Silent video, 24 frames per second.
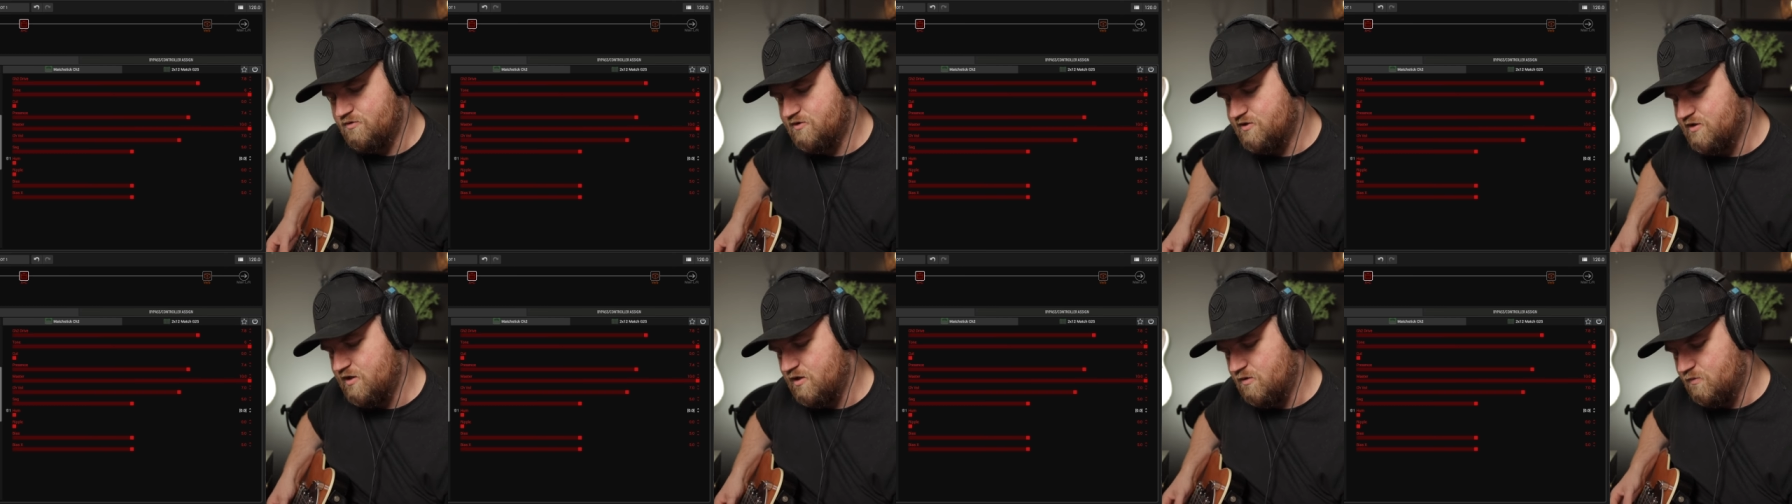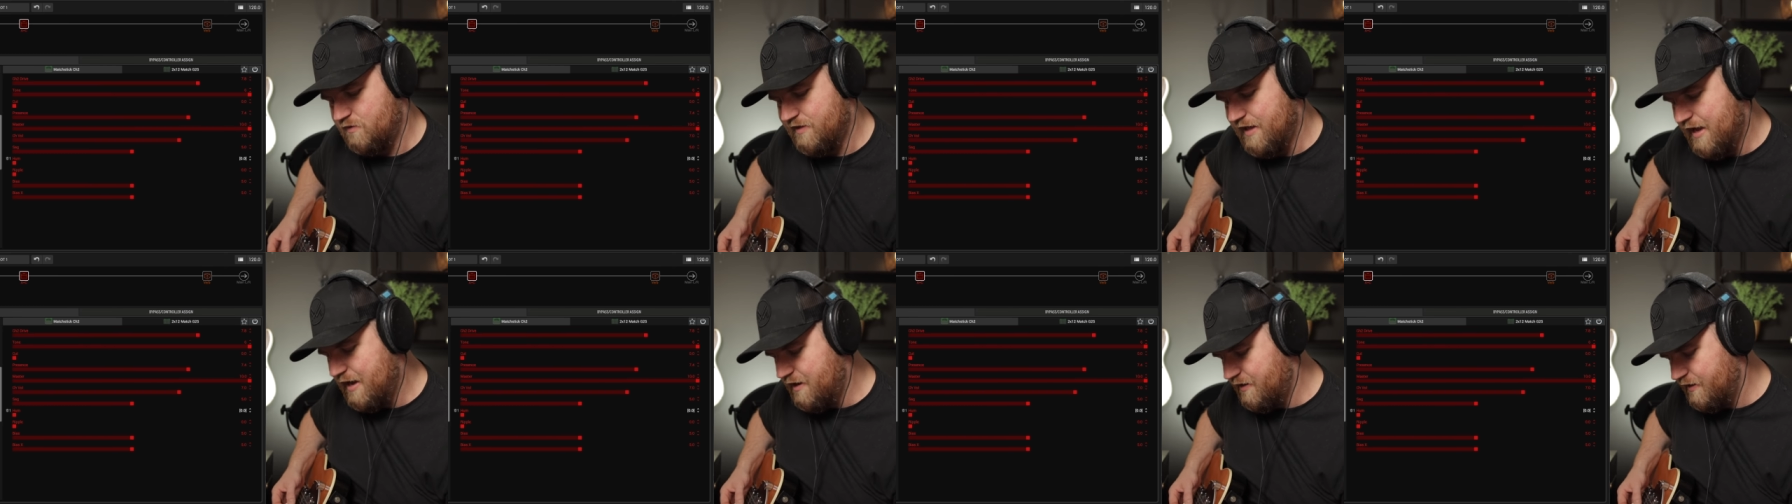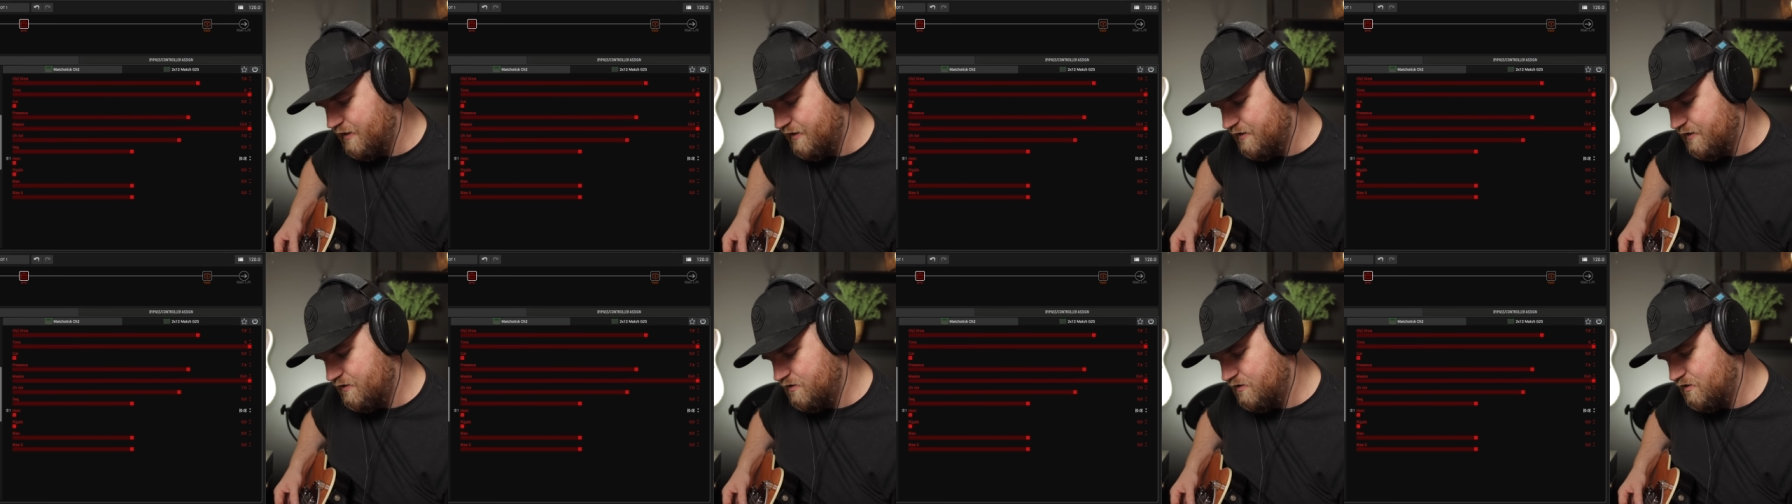So without
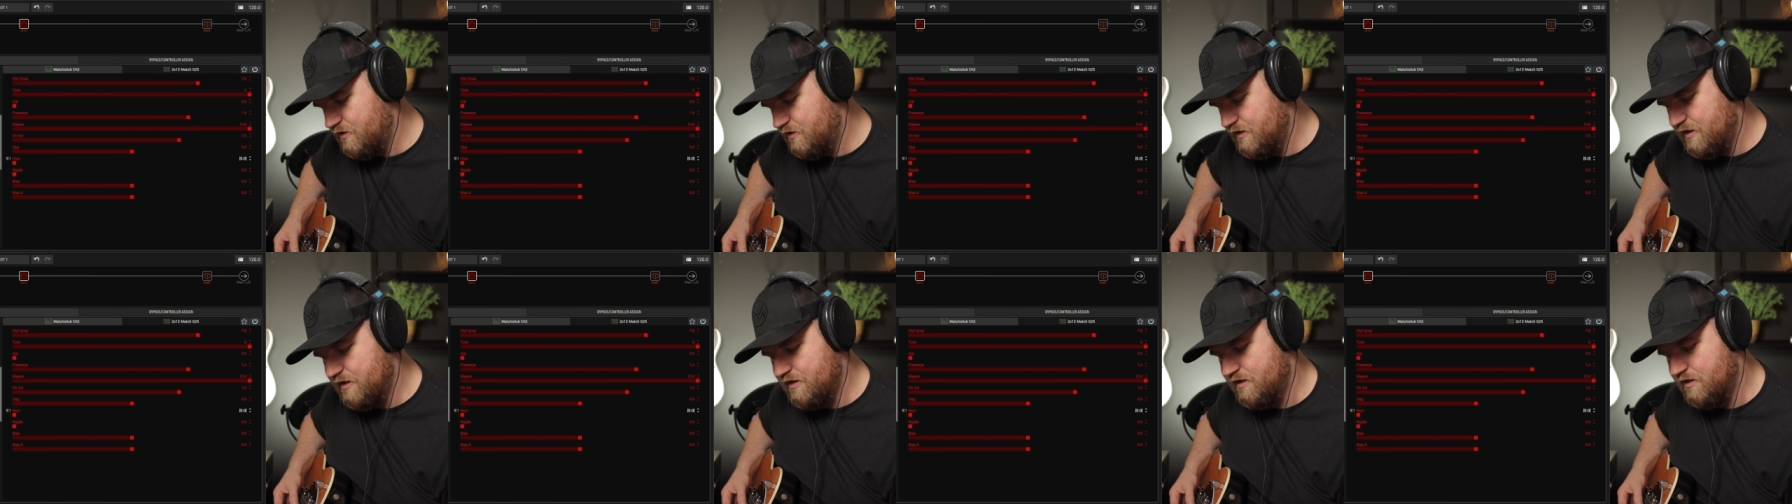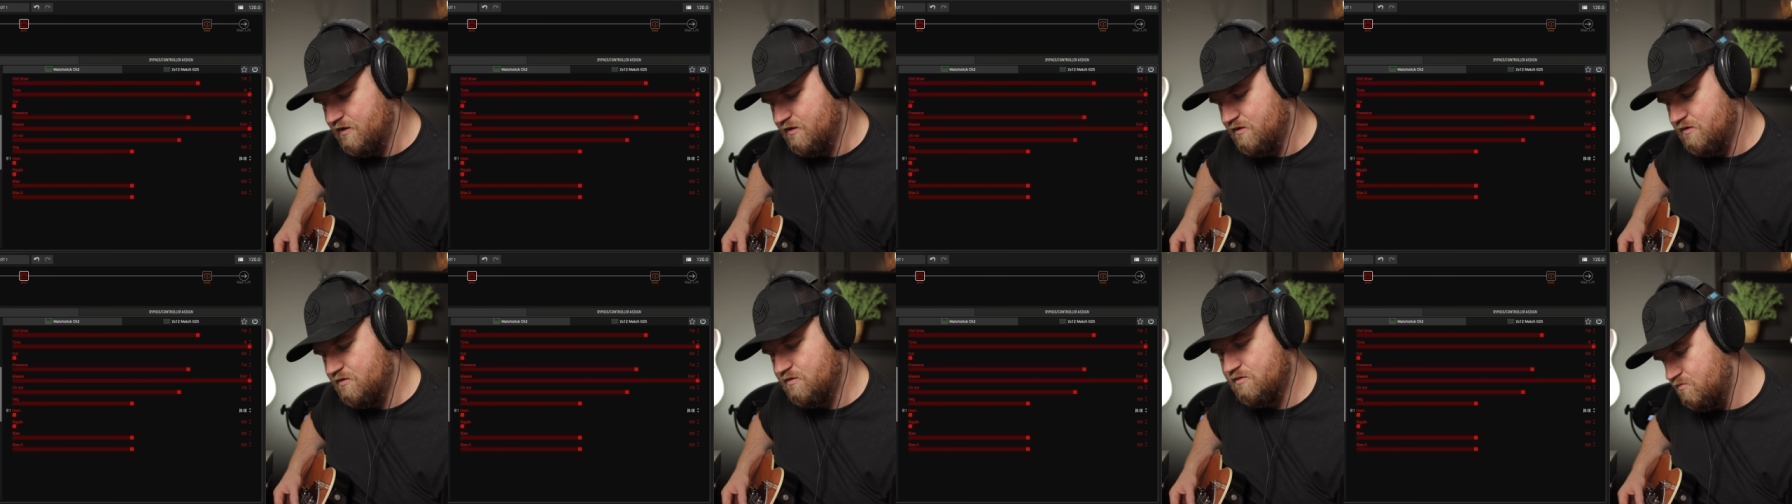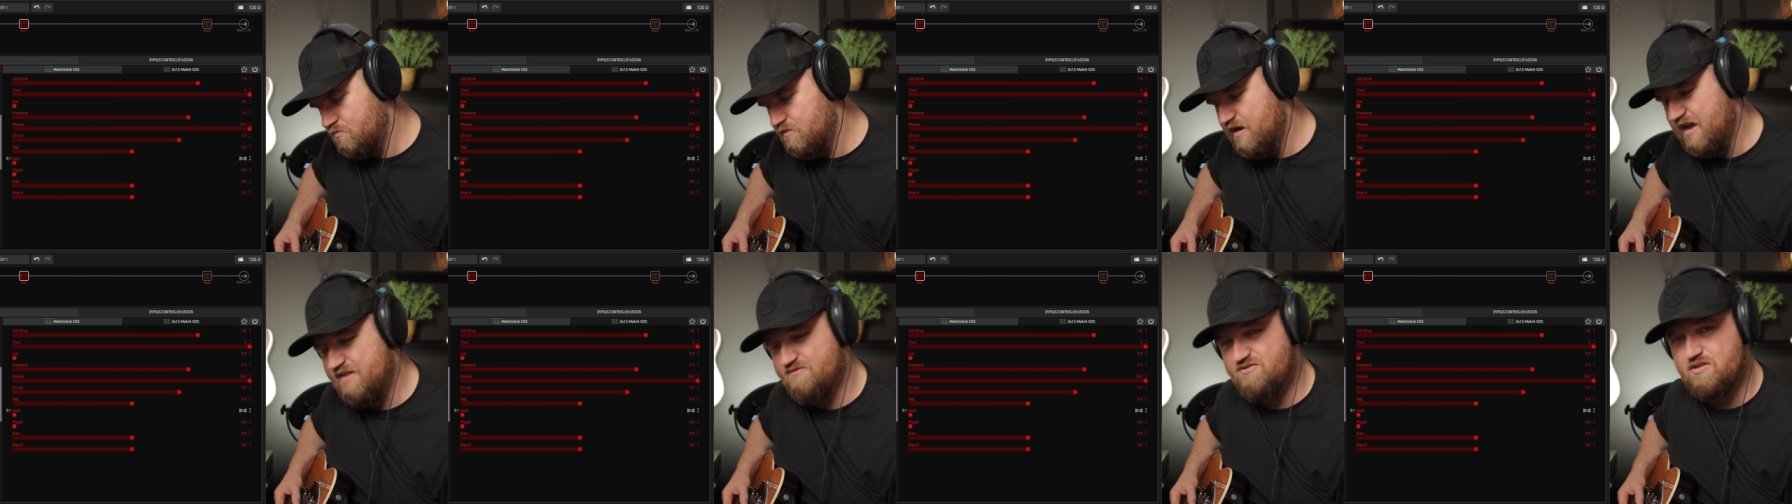it, you kind of
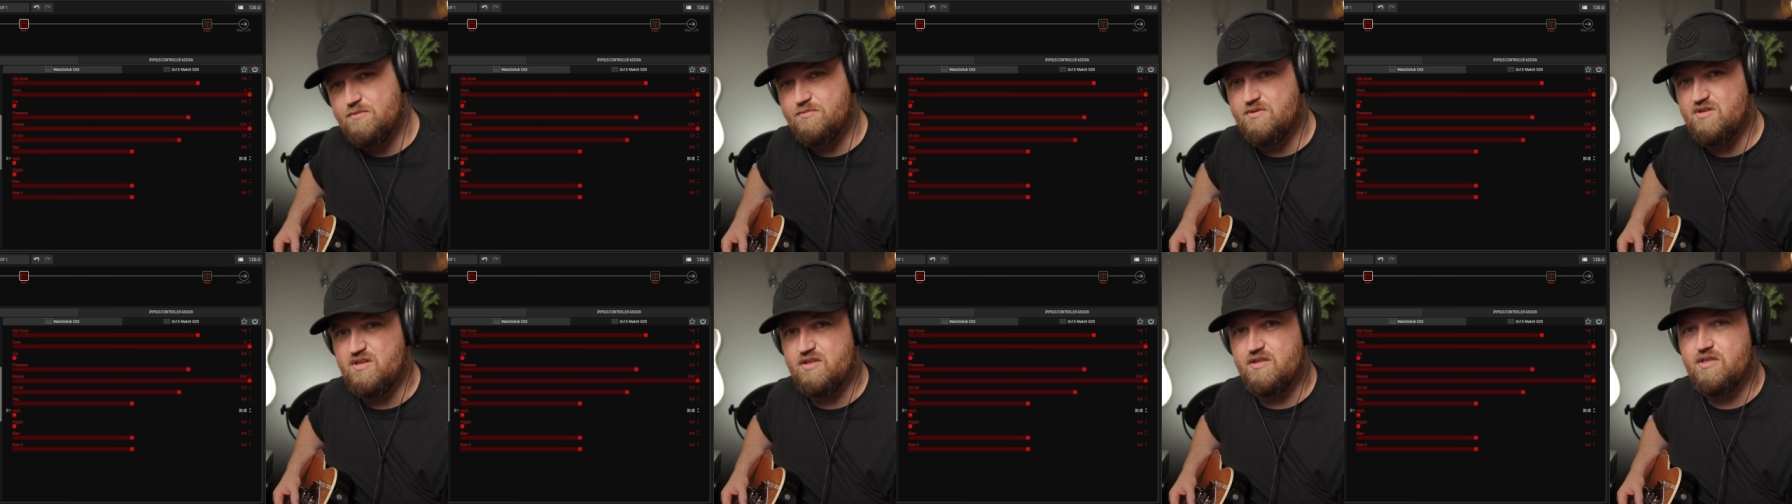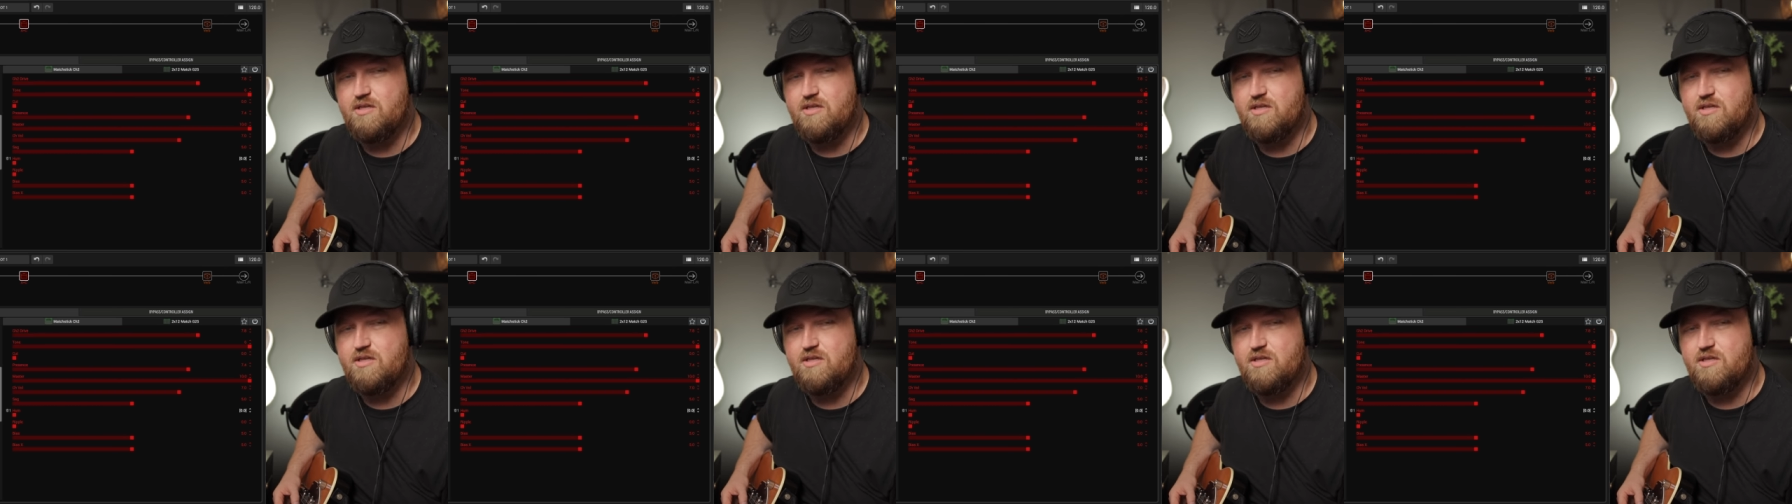have something like